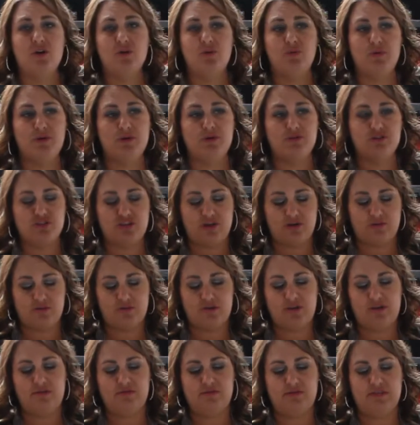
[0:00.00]
We don't
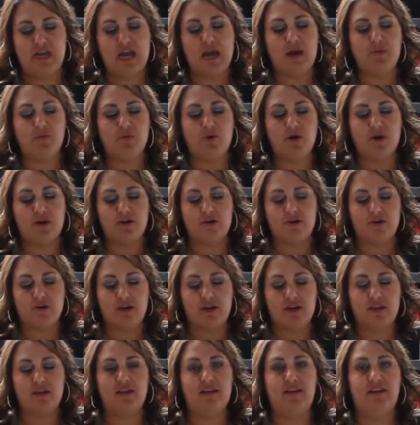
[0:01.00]
generally use tap water
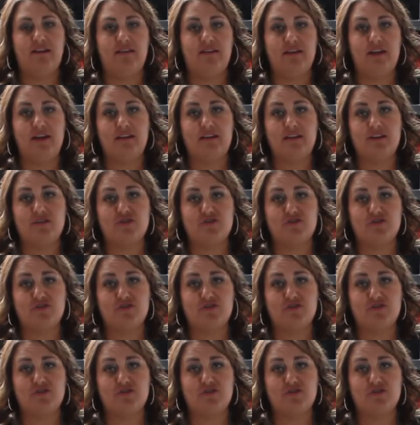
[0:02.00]
unless